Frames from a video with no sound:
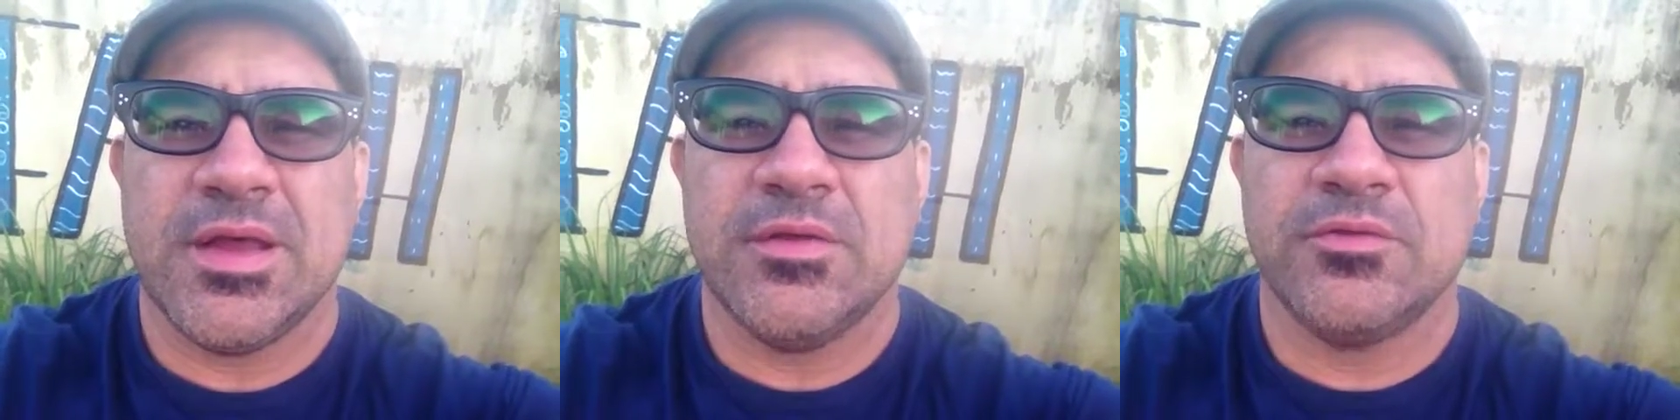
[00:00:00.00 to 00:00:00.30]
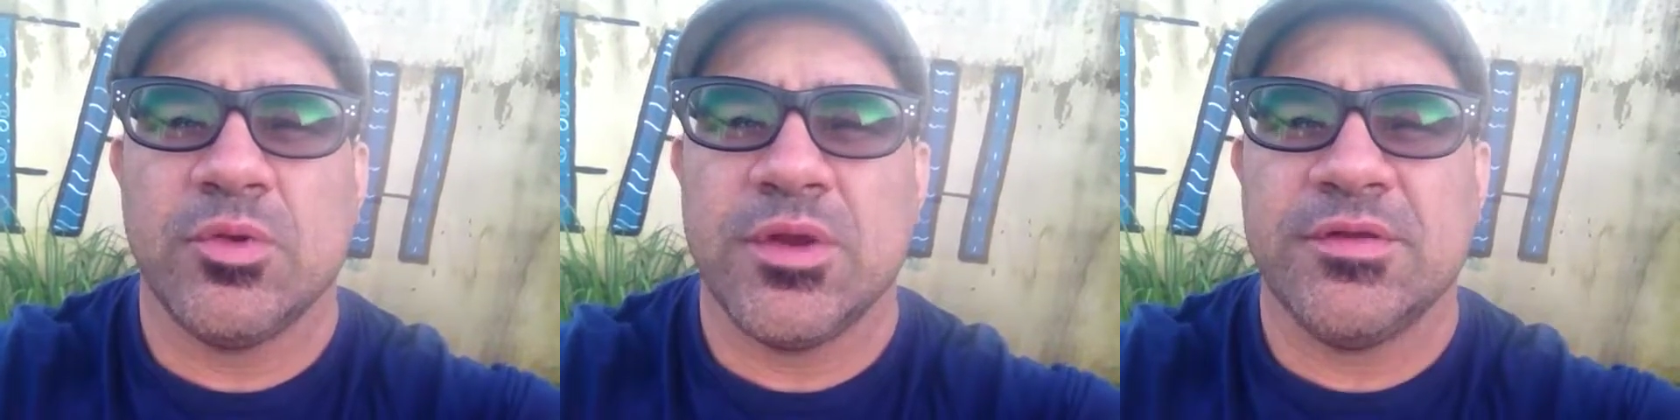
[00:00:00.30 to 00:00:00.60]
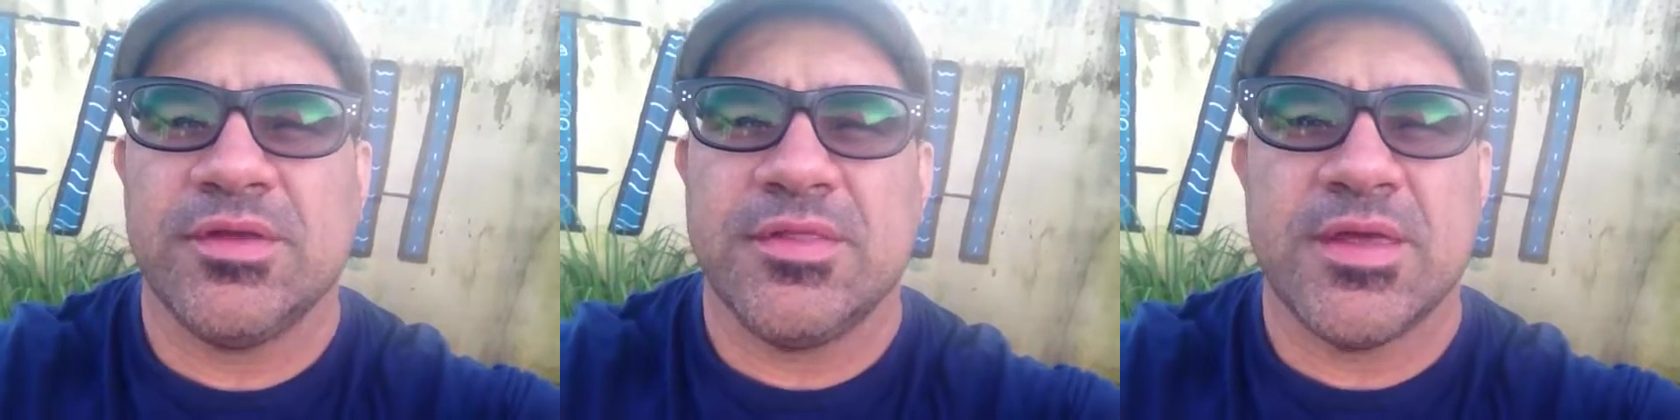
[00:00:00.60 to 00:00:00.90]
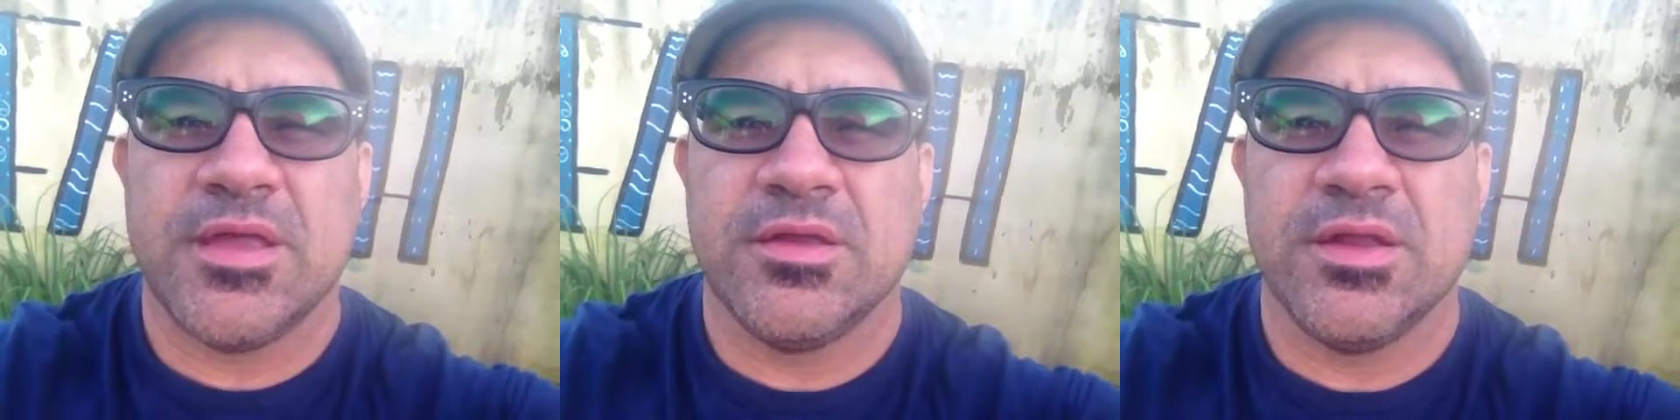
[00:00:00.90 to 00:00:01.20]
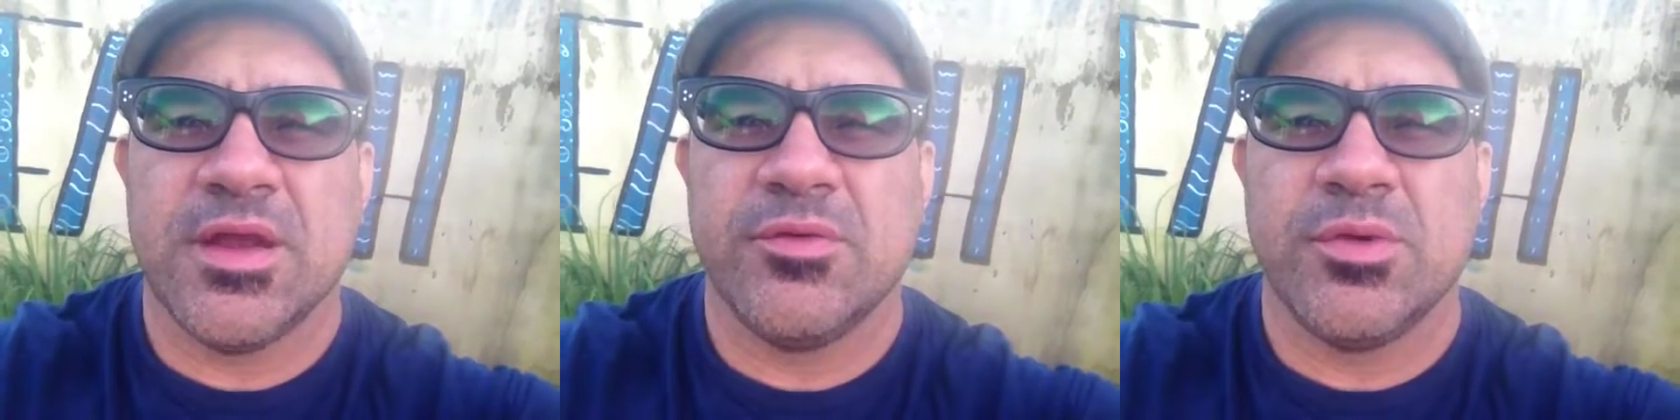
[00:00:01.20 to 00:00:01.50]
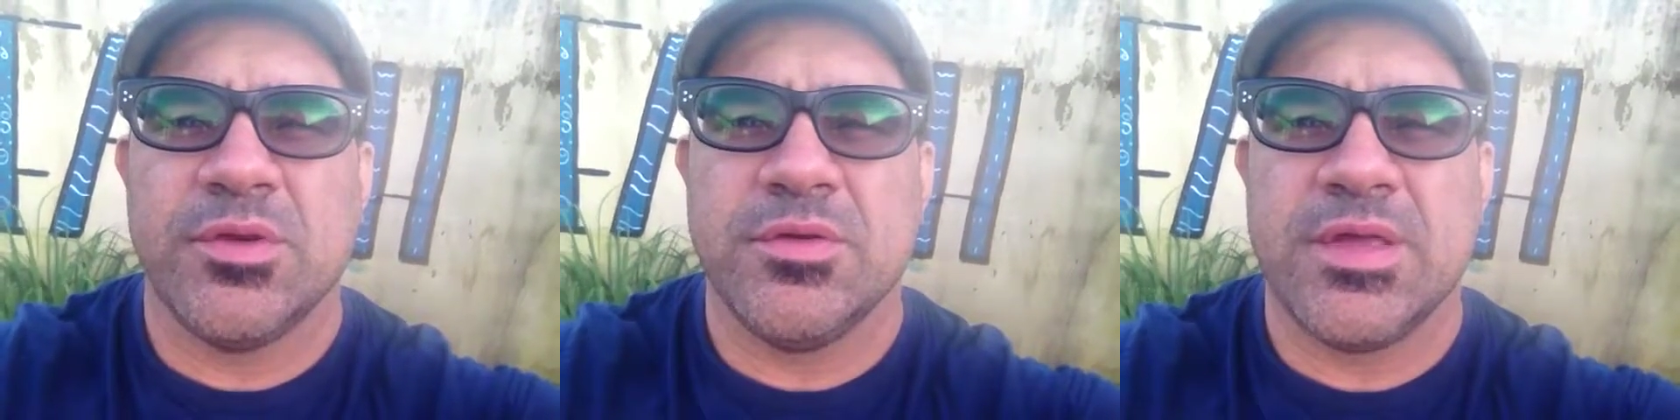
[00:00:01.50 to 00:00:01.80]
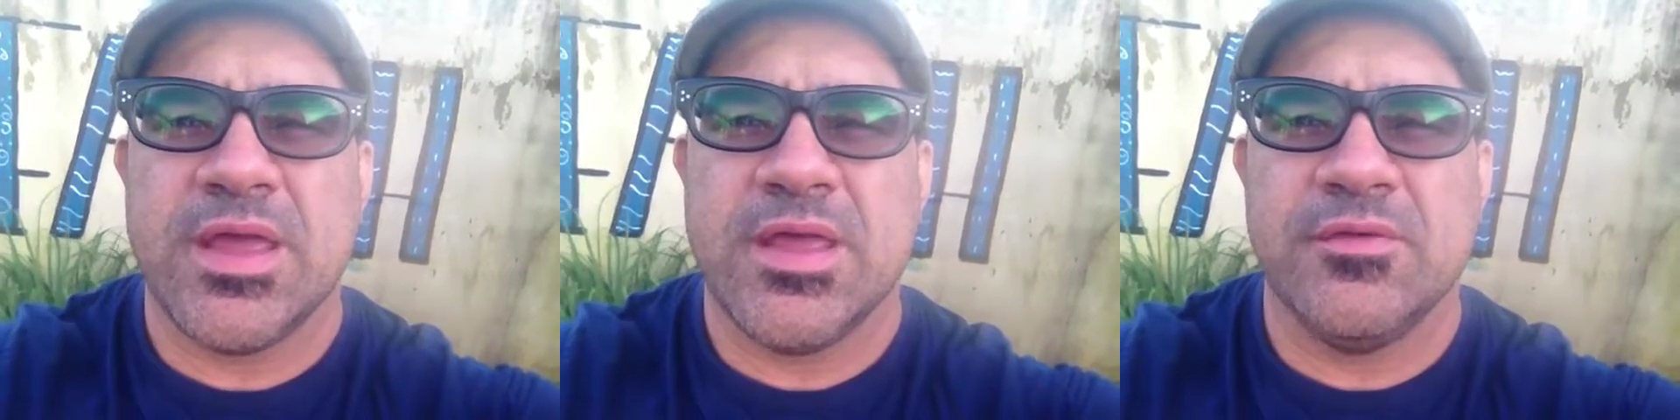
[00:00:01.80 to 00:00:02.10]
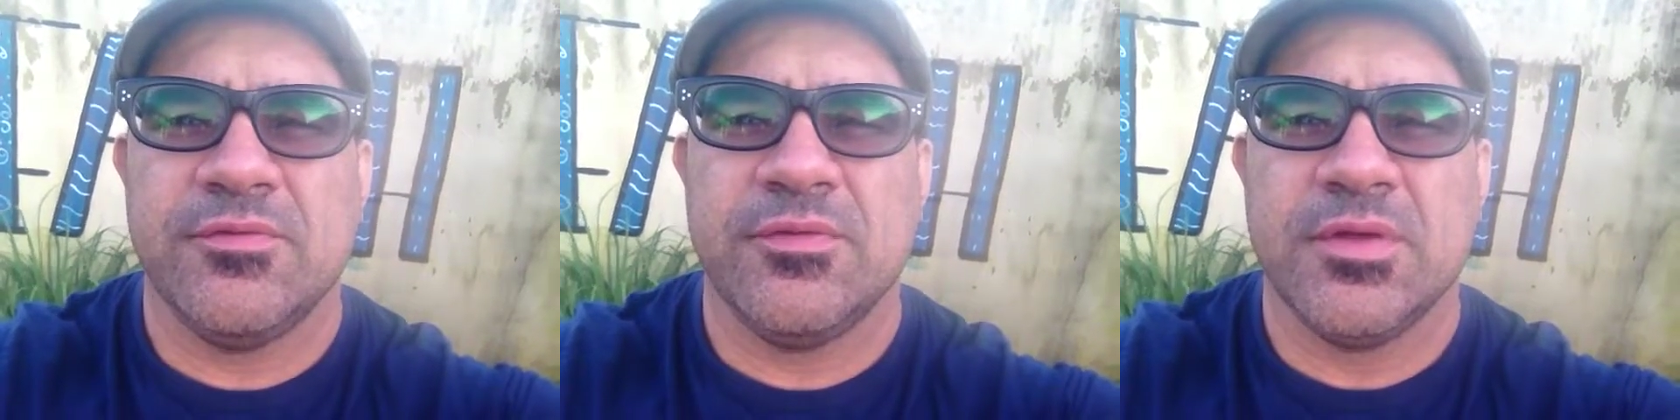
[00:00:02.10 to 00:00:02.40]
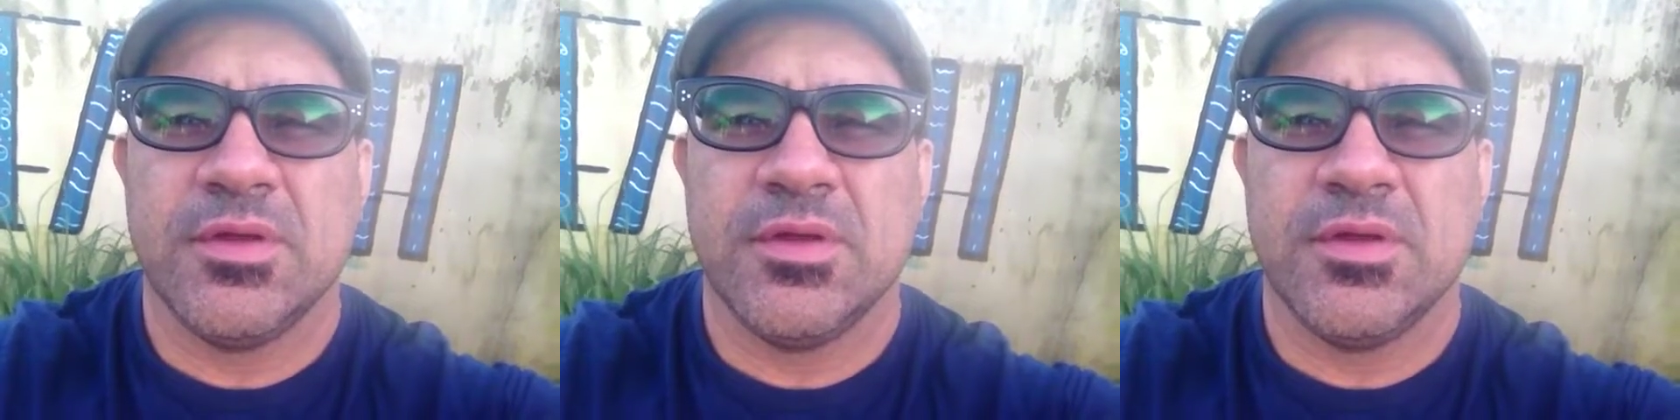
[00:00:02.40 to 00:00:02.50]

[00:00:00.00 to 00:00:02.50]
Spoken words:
I just wanted to say thank you to everyone who gave